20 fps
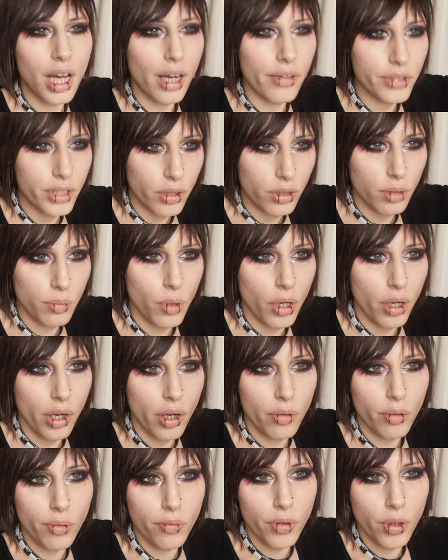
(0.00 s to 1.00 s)
I've told her what
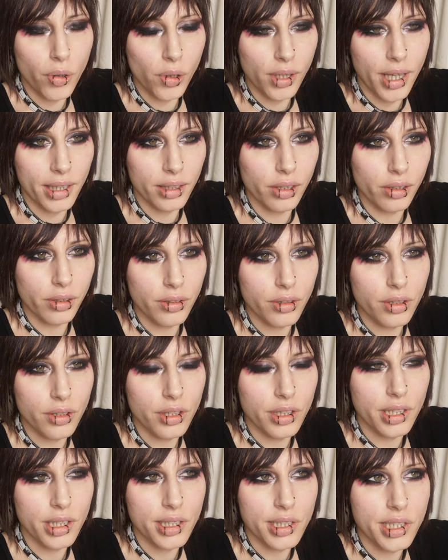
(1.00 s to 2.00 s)
her referral letter
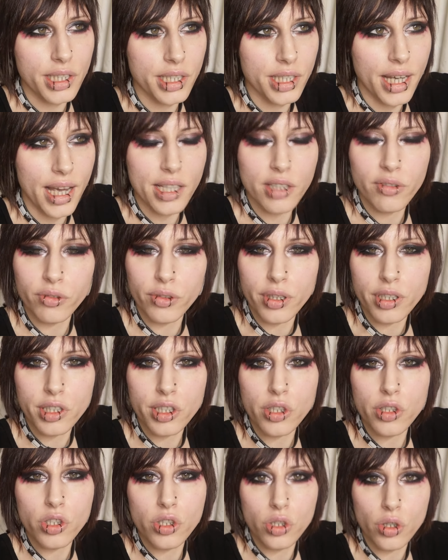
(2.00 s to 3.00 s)
to the CDS for
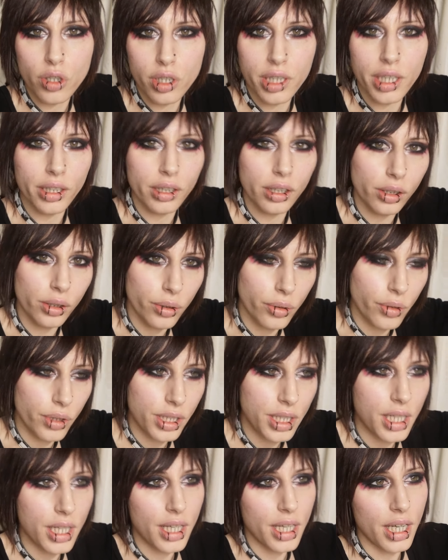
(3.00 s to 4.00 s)
us should
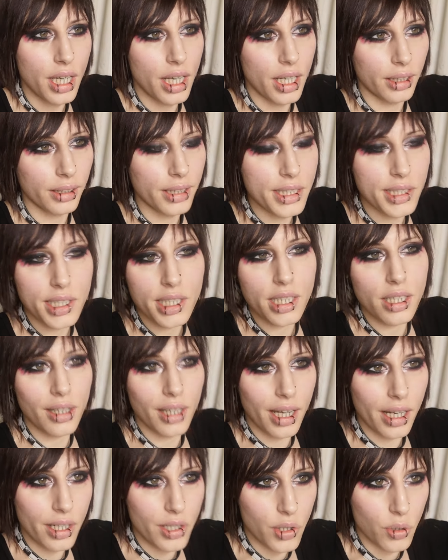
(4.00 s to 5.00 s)
include. Listed in
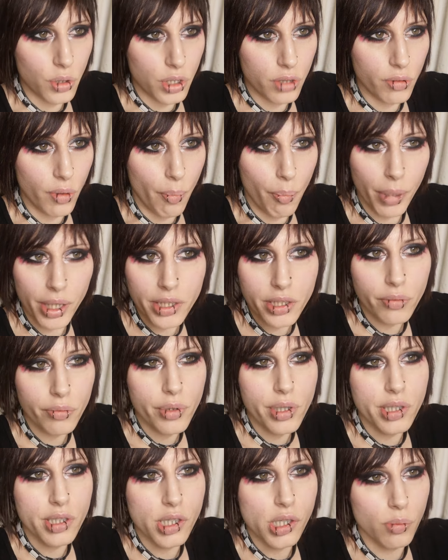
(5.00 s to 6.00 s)
that is also a bunch of
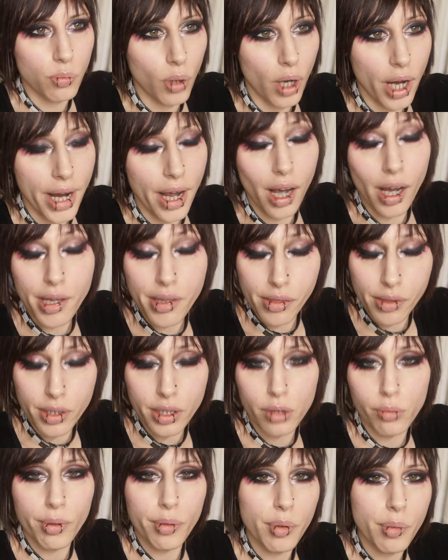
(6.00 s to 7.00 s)
reasons why I
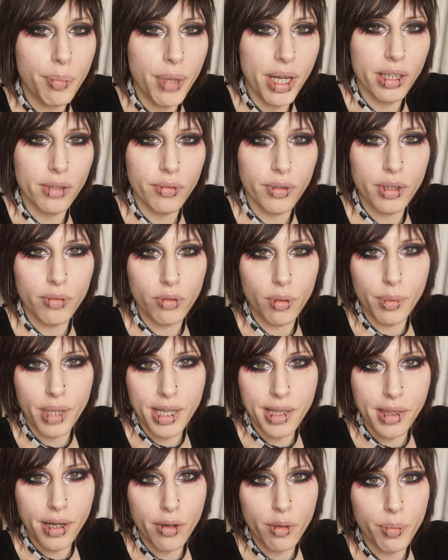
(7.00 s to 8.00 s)
think we would benefit from
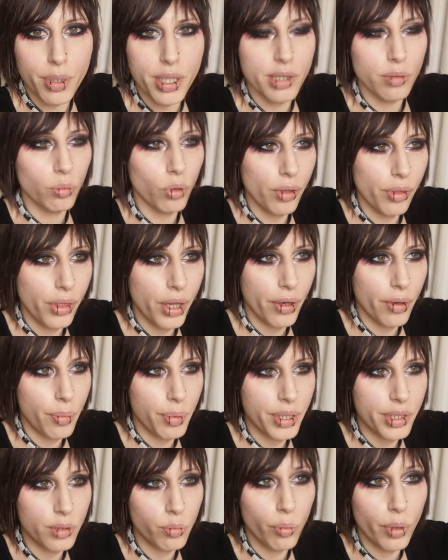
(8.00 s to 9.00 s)
their therapies, and what
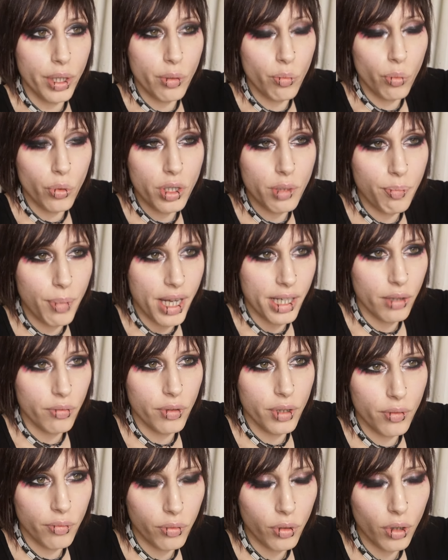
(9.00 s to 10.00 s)
therapies we would
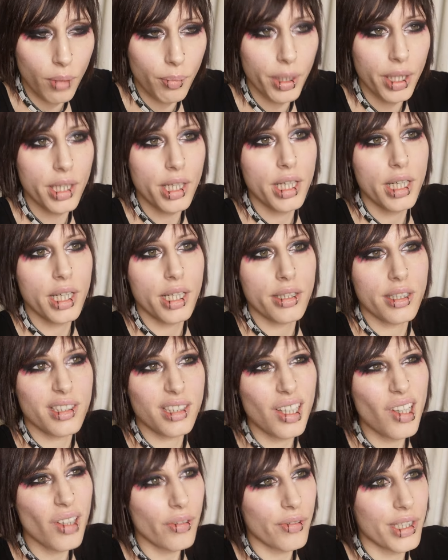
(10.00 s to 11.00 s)
benefit from.
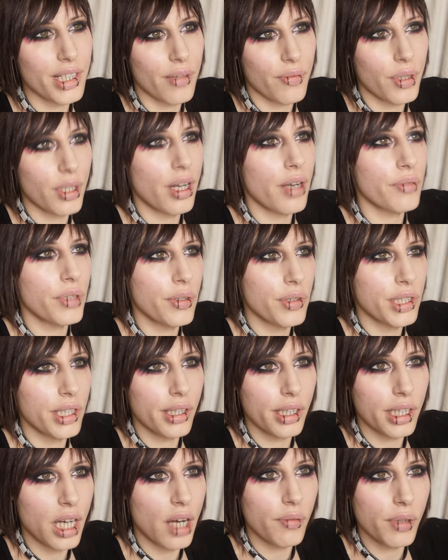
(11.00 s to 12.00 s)
There's a lot of stuff that I've used
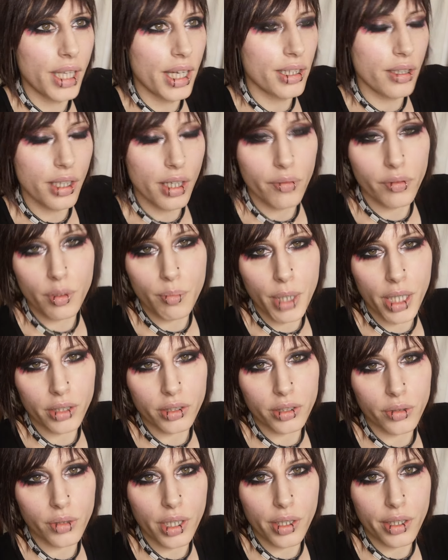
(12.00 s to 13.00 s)
in the cover letter that I've
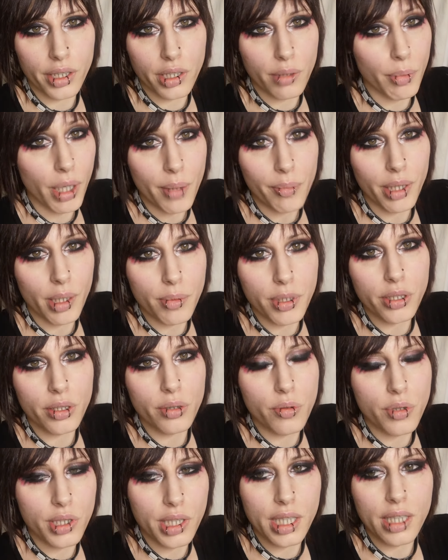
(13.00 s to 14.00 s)
emailed to her that you might be able to
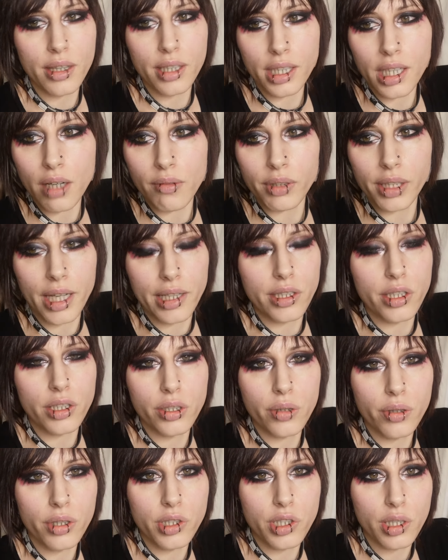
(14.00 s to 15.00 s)
use in the cover letter
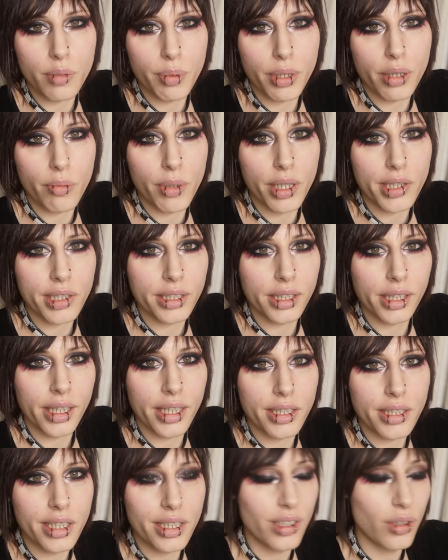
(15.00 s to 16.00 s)
to the GP when it's
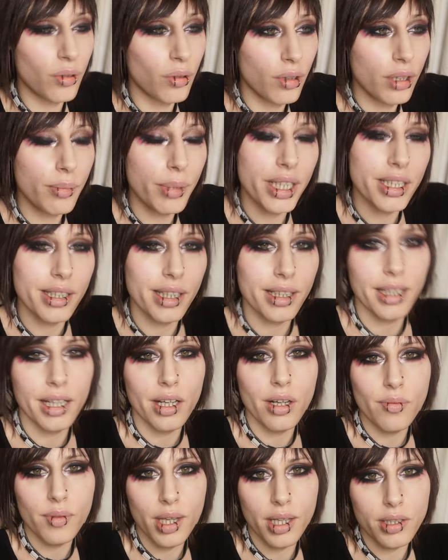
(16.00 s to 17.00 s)
collated, or I might take
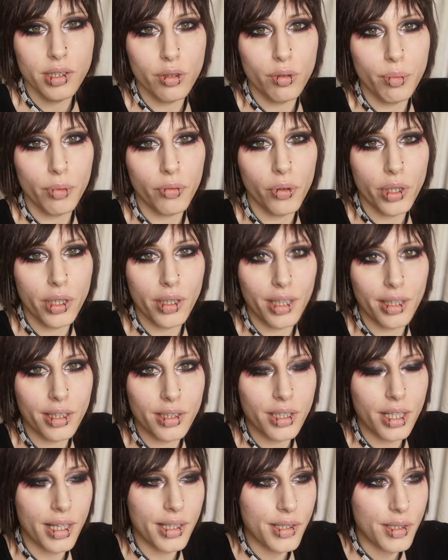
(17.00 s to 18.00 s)
care of that too before you get
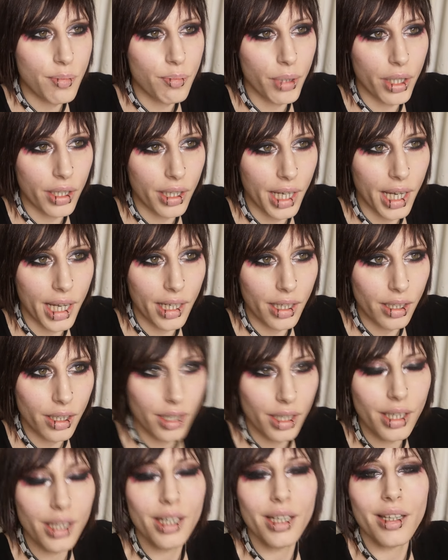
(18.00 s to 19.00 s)
the chance, but hey,
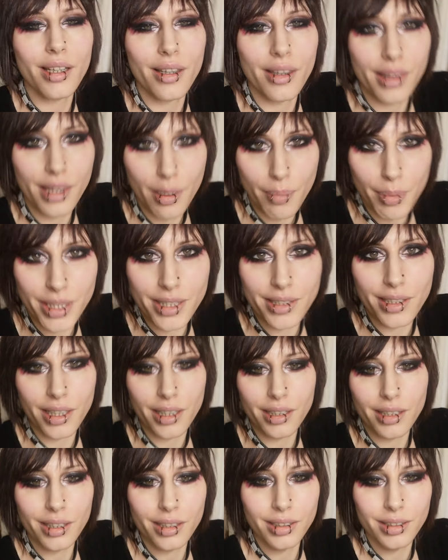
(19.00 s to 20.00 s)
that bit's
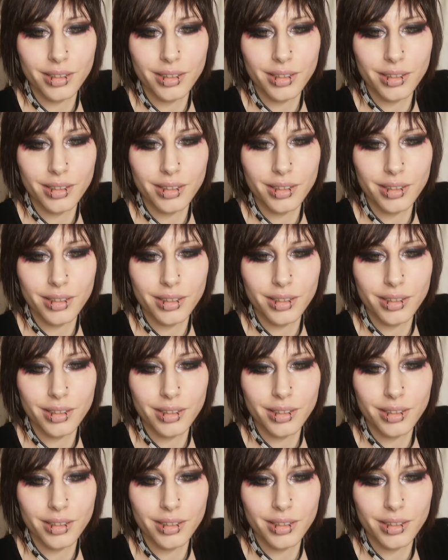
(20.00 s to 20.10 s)
done.